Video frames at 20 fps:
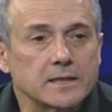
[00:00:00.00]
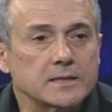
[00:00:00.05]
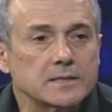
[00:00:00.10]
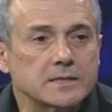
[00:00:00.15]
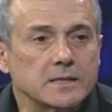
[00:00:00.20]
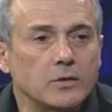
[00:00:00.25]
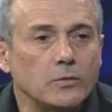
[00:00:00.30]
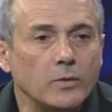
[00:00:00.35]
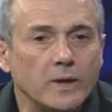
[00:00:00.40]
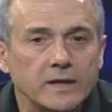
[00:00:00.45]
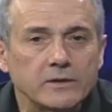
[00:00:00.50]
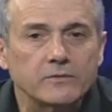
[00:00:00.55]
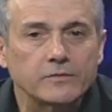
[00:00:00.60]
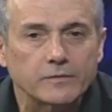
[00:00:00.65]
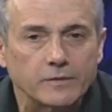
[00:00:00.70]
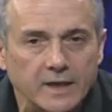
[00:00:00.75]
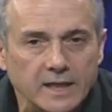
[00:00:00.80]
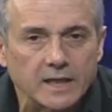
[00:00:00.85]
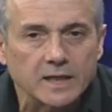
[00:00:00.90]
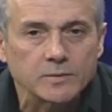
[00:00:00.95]
is uh, one
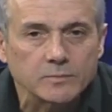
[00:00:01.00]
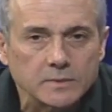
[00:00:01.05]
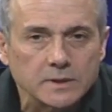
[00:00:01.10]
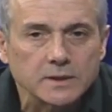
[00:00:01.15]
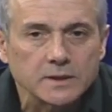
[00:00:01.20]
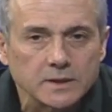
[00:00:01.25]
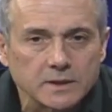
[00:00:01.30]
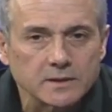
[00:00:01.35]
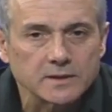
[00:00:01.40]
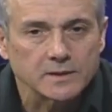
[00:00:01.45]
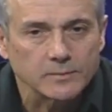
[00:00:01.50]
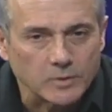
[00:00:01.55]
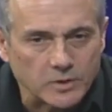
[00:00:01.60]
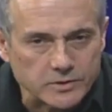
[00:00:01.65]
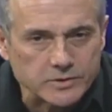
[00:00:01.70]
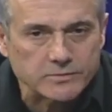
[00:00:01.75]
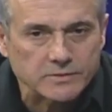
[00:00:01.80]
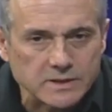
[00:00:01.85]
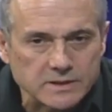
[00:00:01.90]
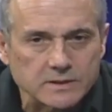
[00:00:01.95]
frame, the
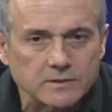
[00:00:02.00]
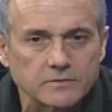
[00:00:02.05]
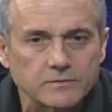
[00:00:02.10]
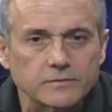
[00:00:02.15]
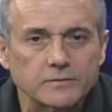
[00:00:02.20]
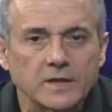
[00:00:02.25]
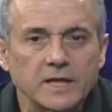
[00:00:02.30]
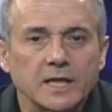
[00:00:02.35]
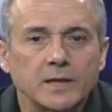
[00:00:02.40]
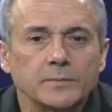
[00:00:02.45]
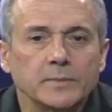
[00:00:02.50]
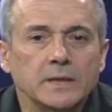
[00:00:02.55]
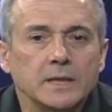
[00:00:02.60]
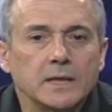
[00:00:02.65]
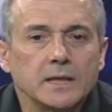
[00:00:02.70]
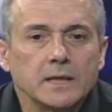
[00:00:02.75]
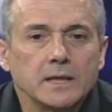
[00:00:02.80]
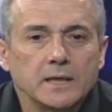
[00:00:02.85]
most recent frame,